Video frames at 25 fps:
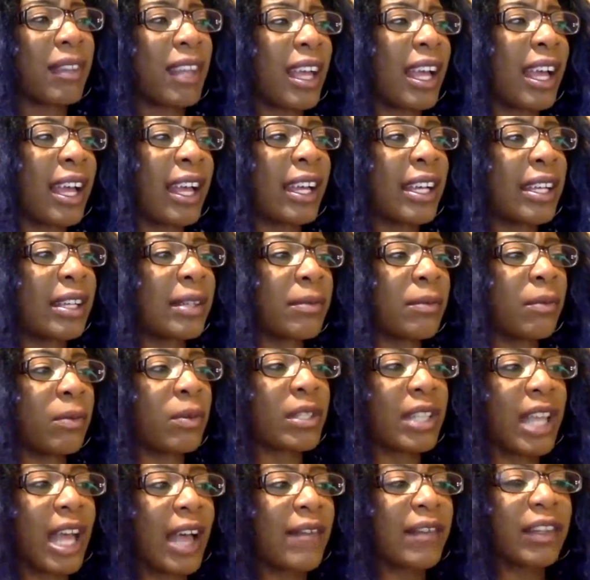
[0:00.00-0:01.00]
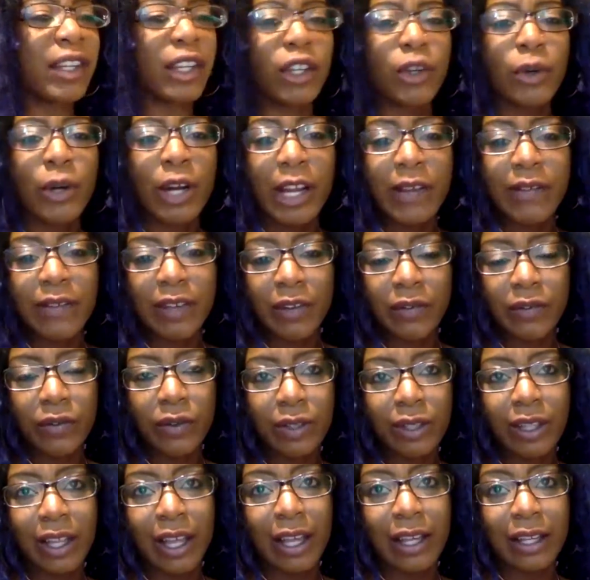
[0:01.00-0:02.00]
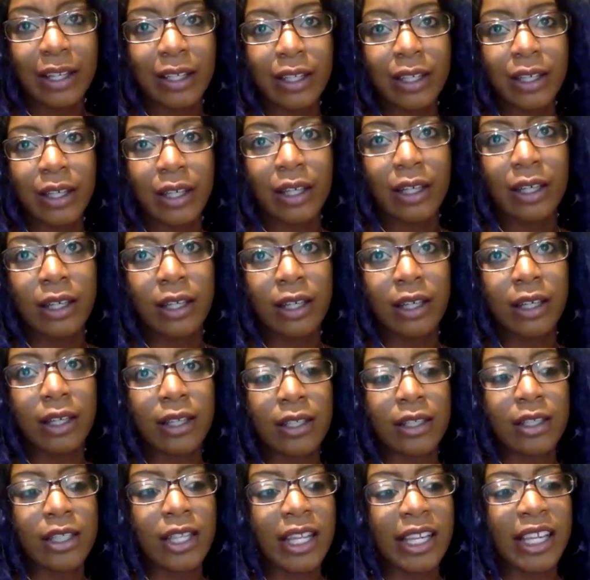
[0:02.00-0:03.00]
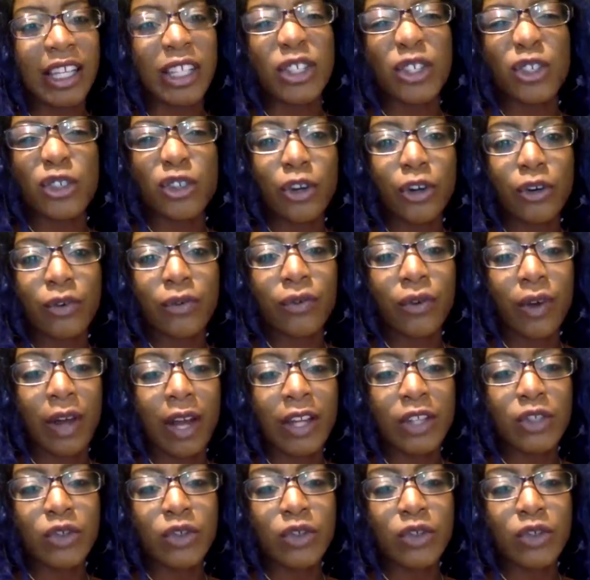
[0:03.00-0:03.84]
I was having a craving for like a stir fry.